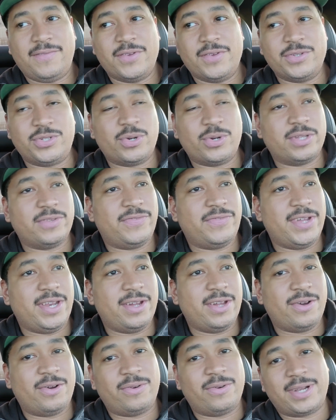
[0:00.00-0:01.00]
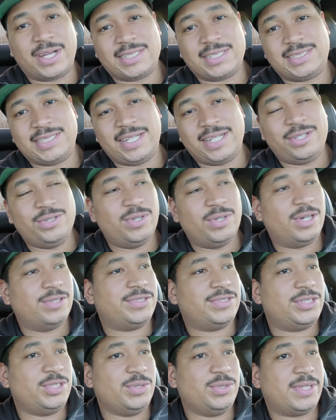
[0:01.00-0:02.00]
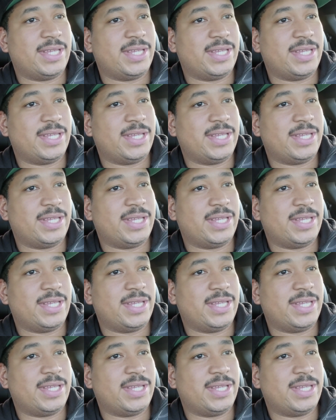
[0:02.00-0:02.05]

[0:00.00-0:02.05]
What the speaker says: If you enjoyed the video, like I said, do those two